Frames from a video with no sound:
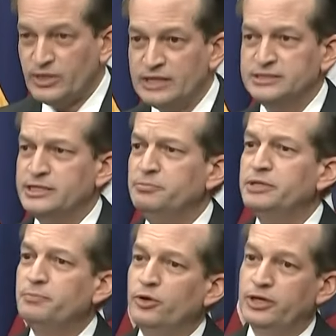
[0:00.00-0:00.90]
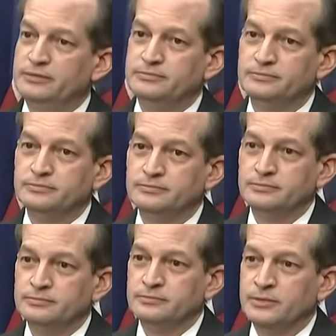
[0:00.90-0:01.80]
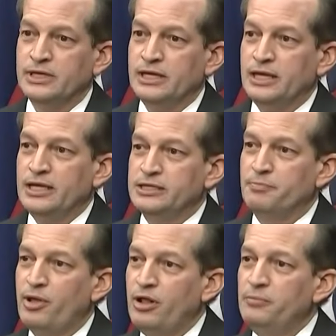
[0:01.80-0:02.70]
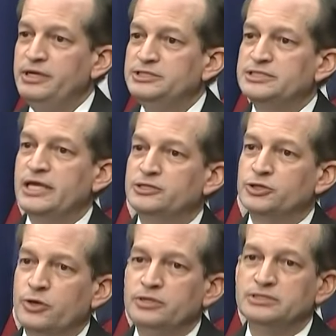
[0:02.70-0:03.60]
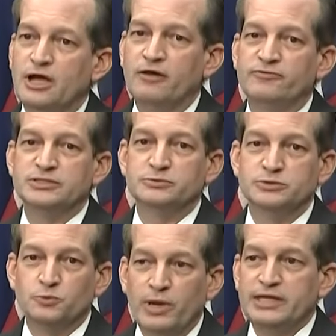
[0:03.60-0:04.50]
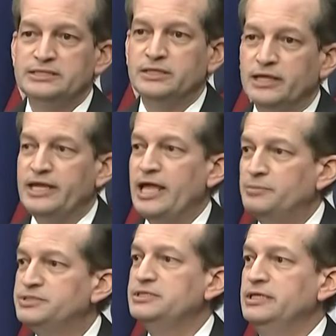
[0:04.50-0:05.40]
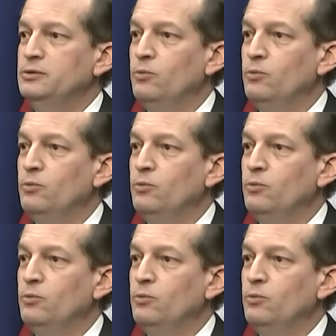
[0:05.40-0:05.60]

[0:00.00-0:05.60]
Simply put, the Palm Beach State Attorney's Office was ready to let Epstein